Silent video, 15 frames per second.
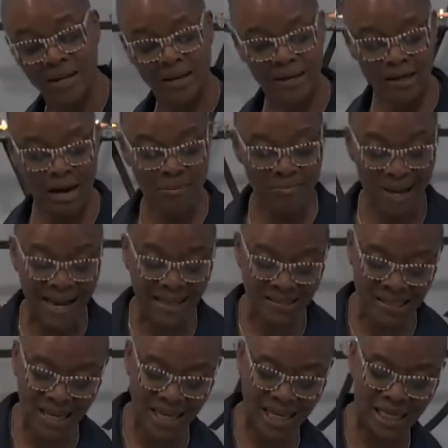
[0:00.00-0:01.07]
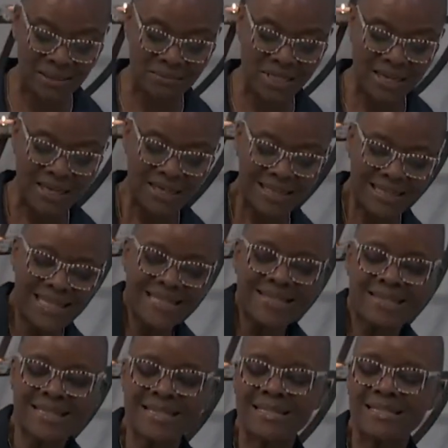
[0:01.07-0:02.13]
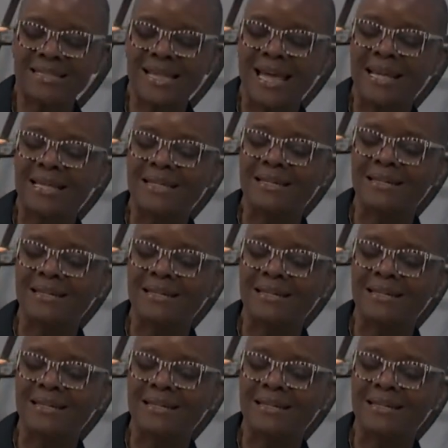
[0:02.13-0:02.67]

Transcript: and our bad times. Listening is like